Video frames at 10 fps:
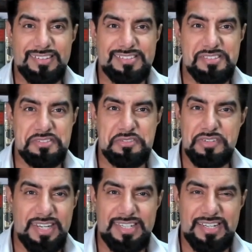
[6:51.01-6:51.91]
it's
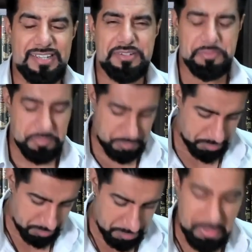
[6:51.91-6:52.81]
really like,
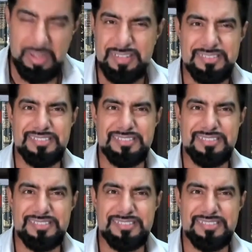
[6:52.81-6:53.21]
what?